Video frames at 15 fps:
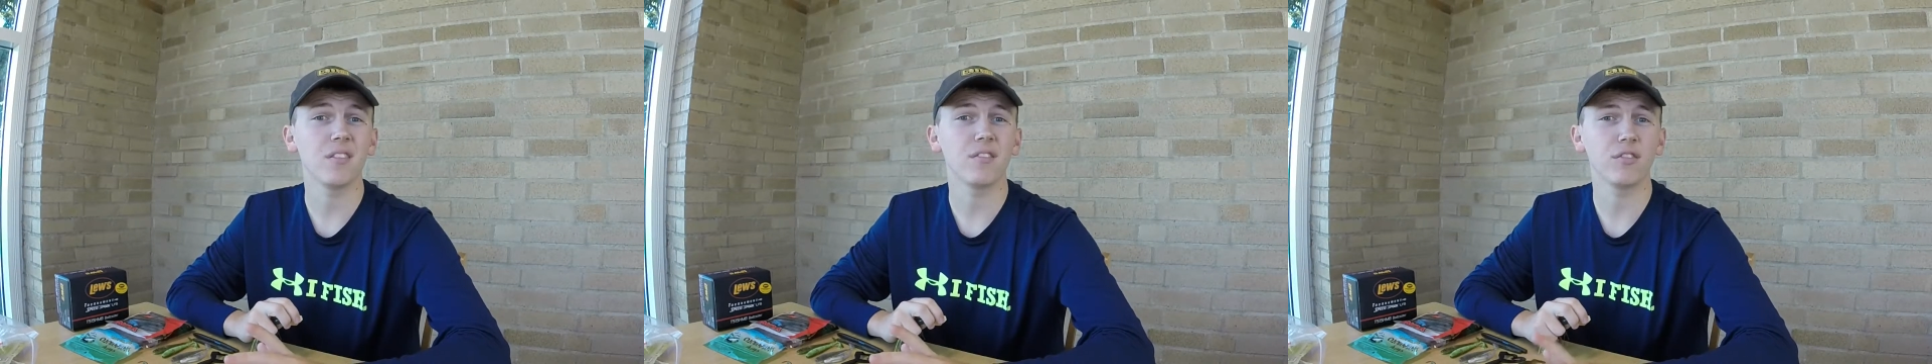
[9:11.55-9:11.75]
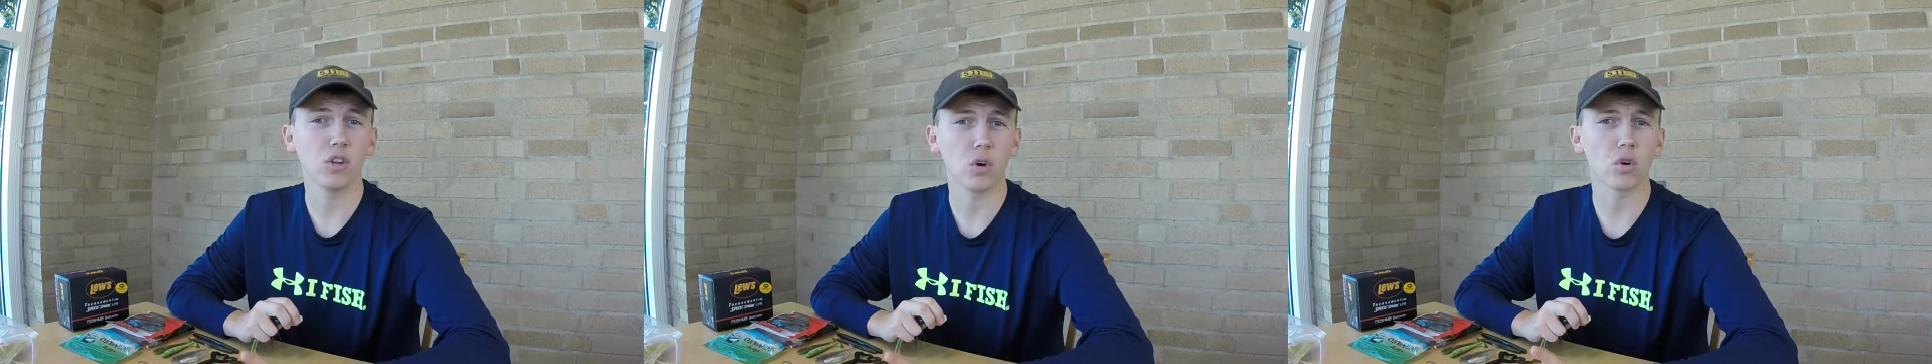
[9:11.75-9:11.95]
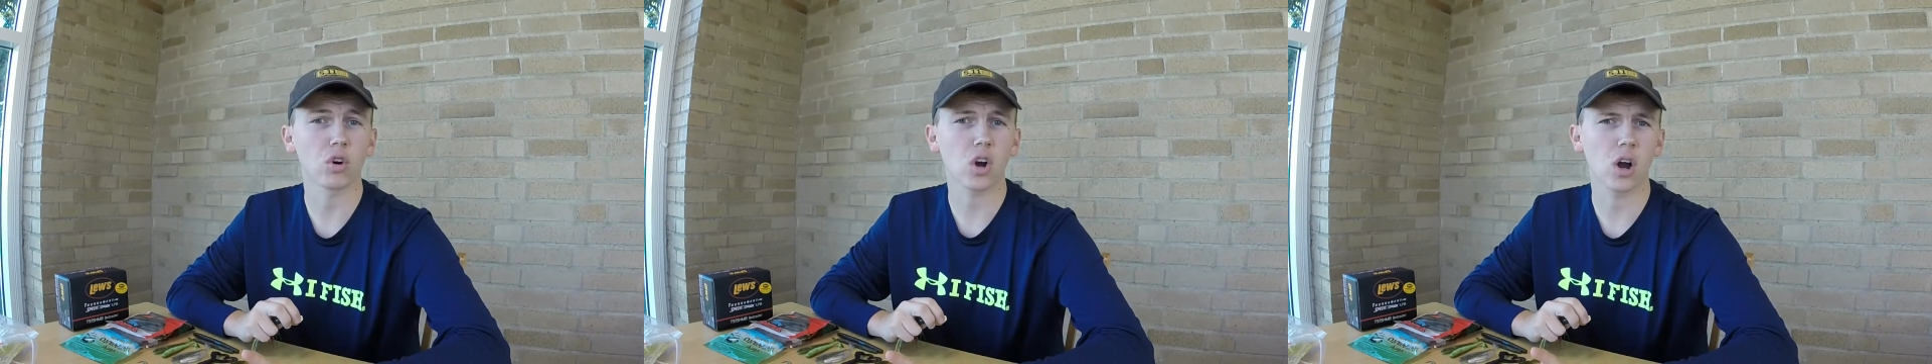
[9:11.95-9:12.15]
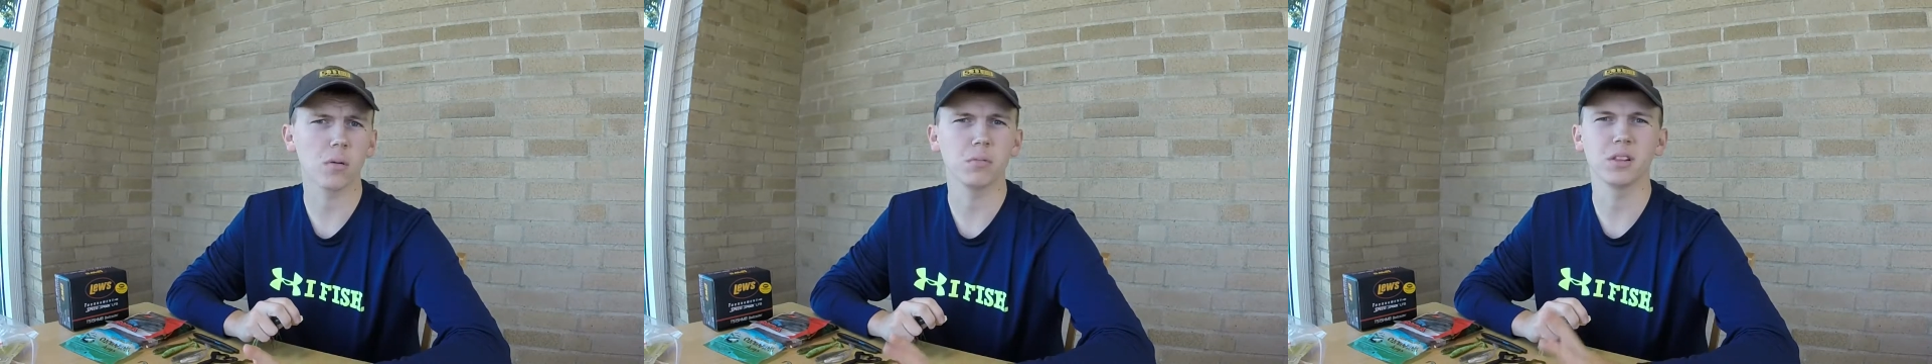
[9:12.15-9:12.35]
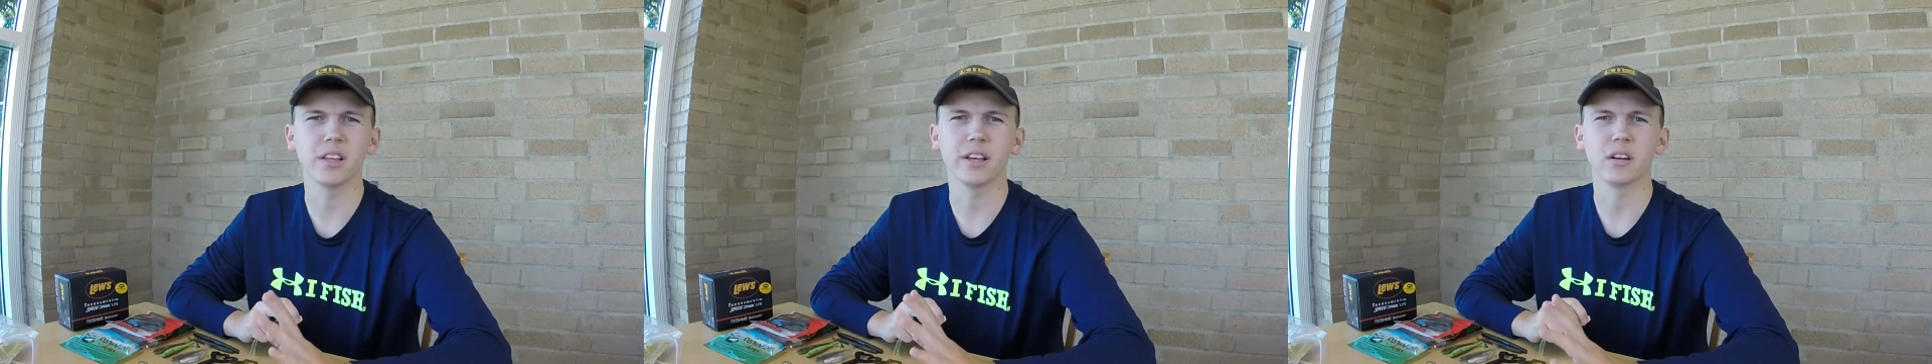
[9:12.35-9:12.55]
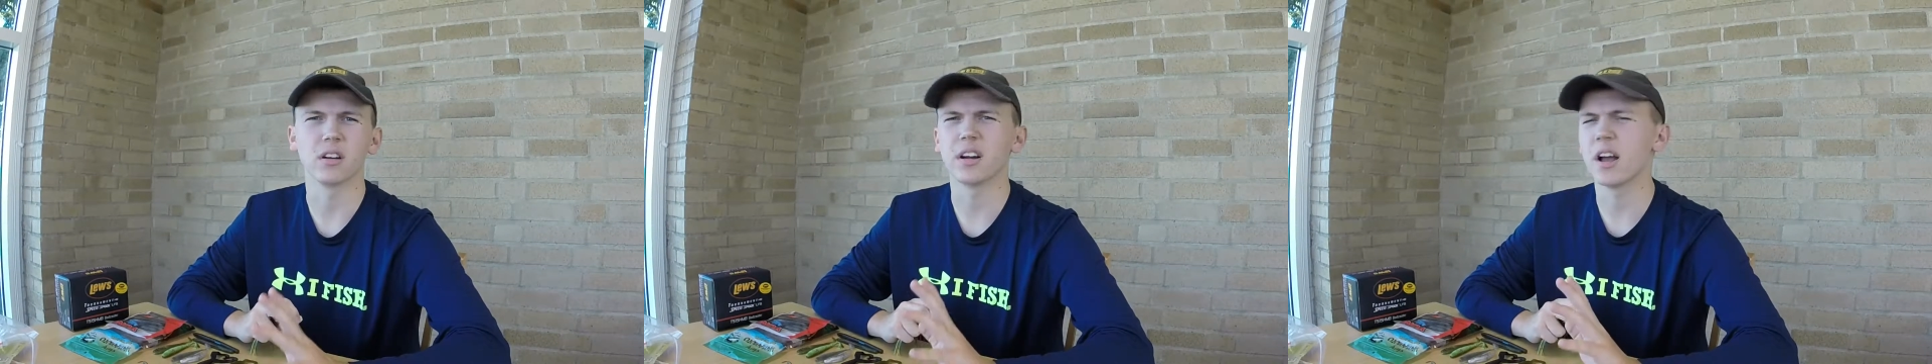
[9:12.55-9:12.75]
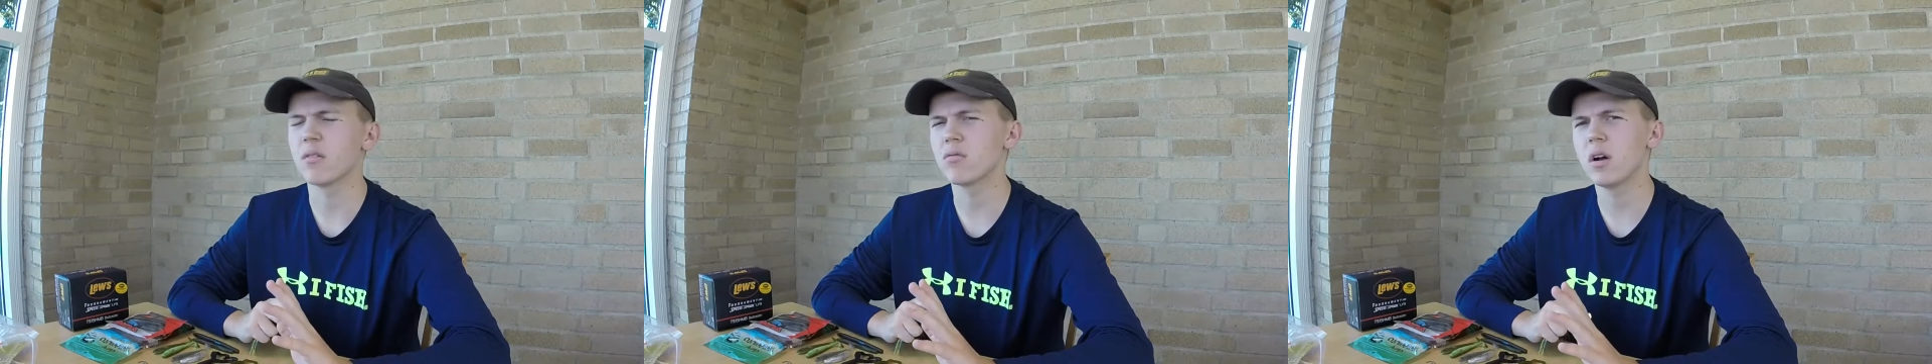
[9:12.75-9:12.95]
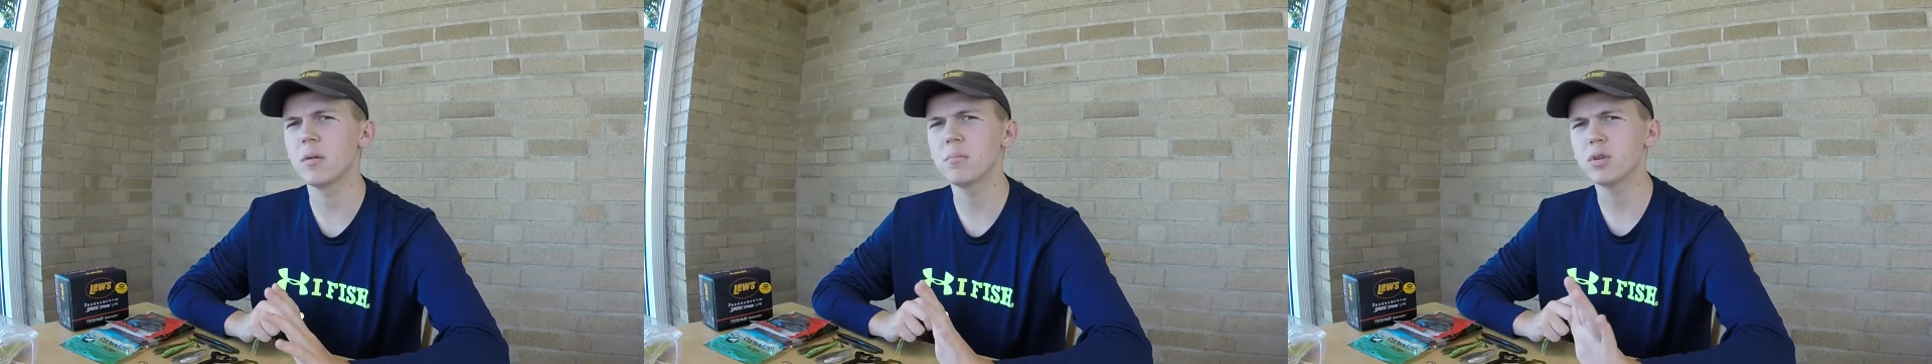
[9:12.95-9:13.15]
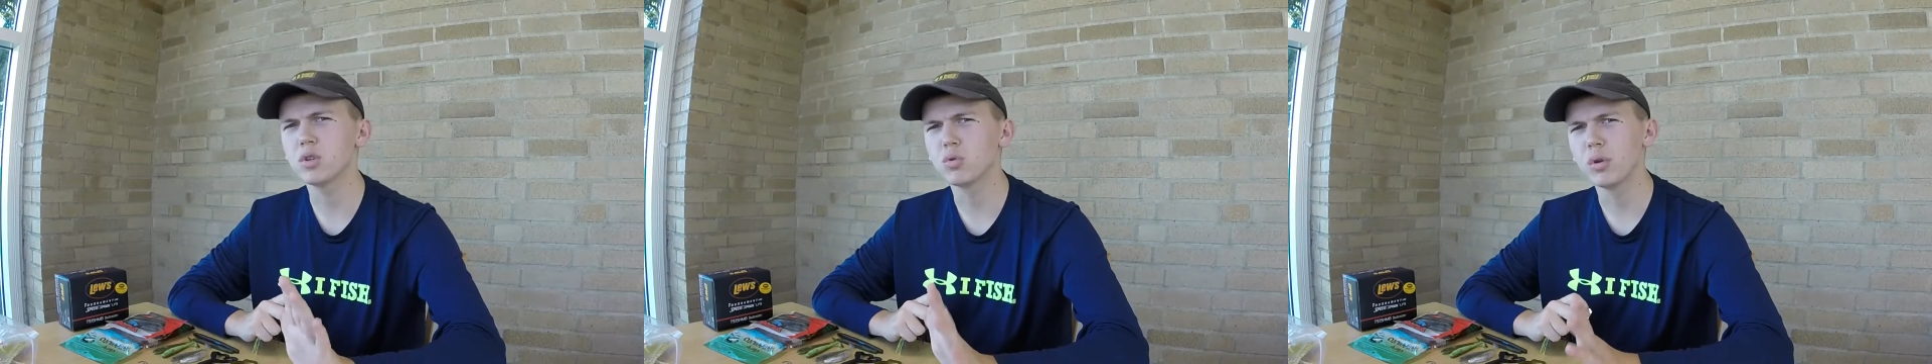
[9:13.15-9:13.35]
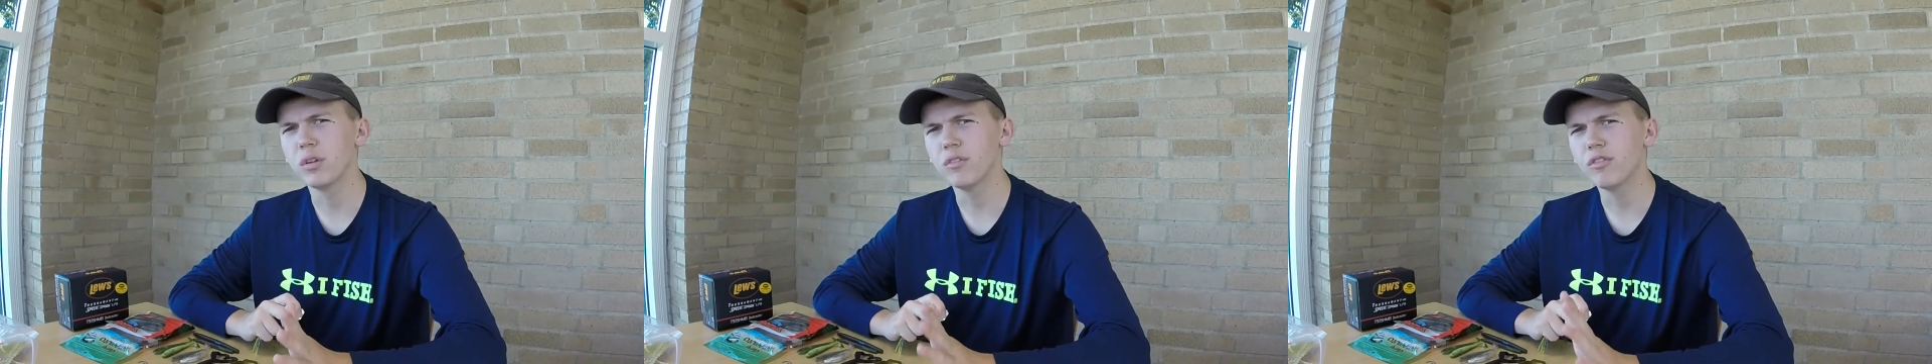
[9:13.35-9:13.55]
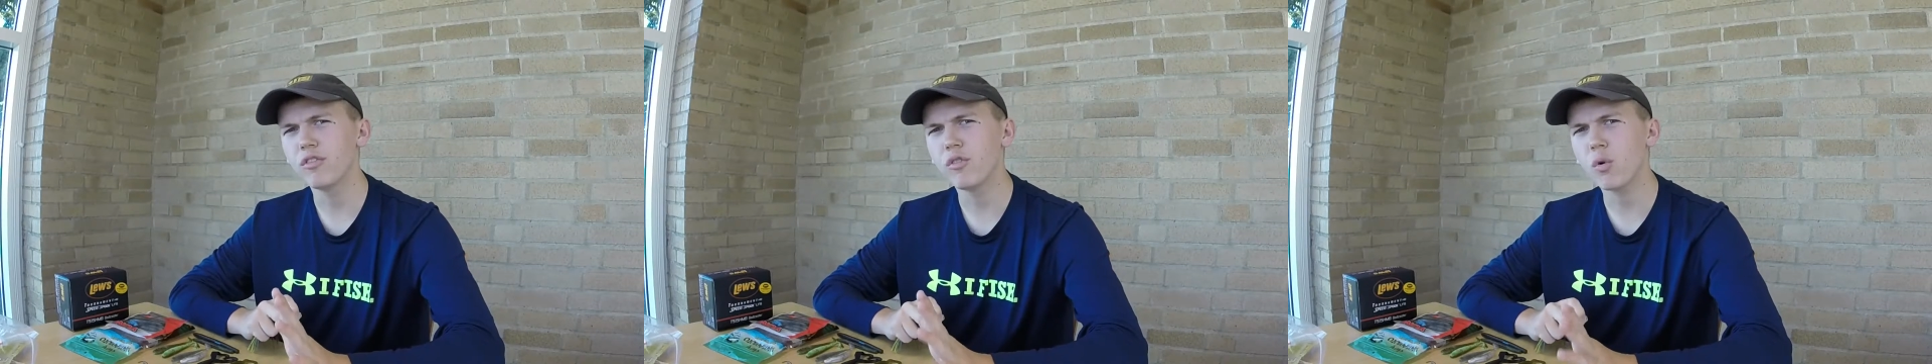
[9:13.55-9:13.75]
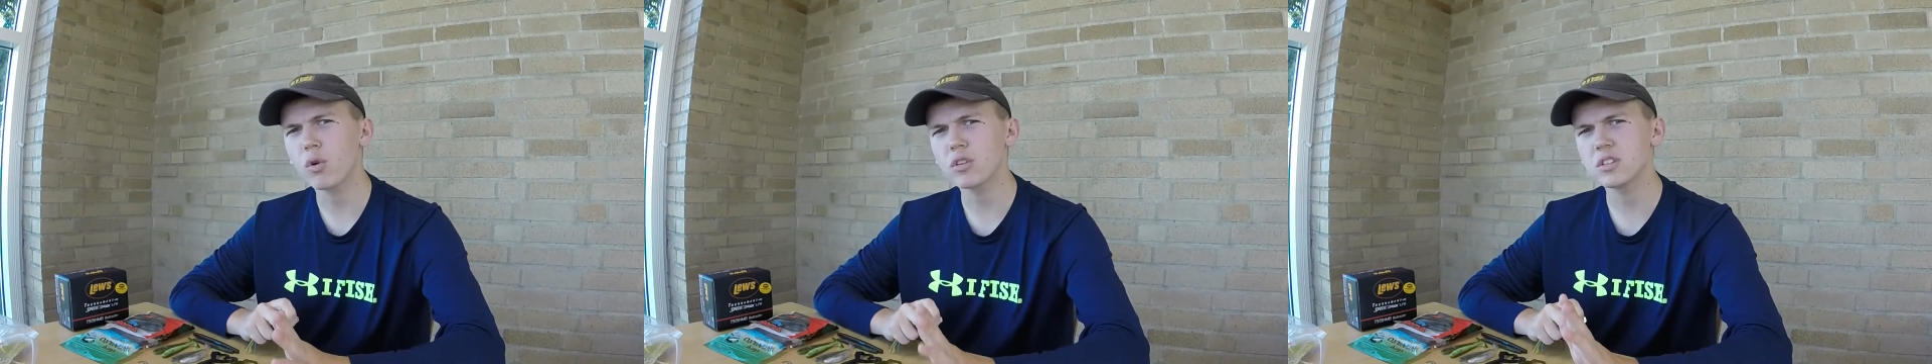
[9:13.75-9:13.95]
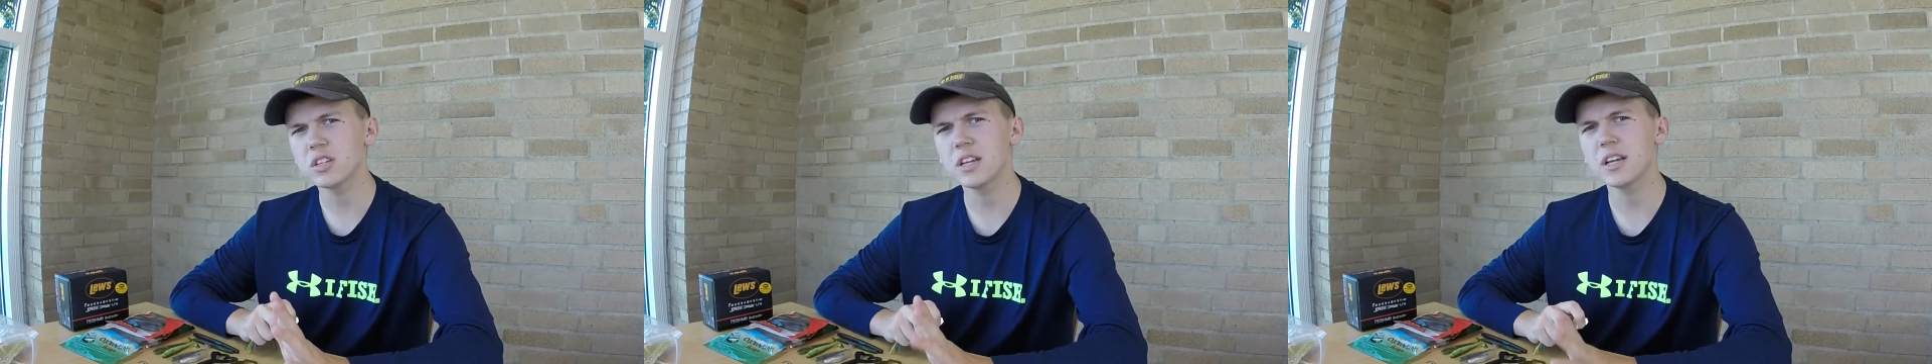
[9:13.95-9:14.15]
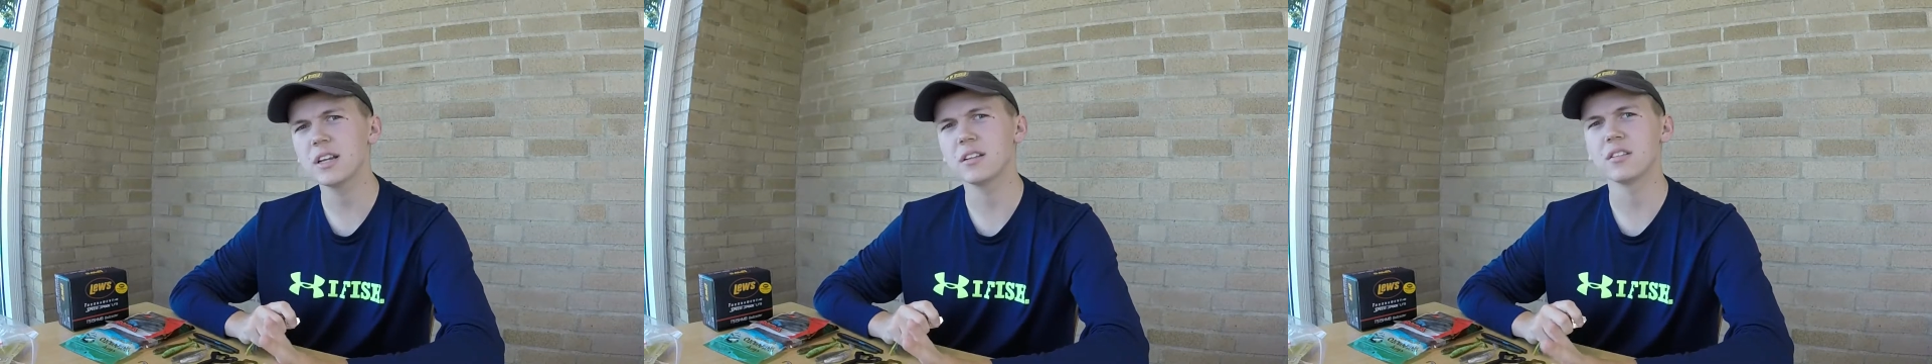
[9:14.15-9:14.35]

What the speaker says: fluorocarbon leader, and I run between 14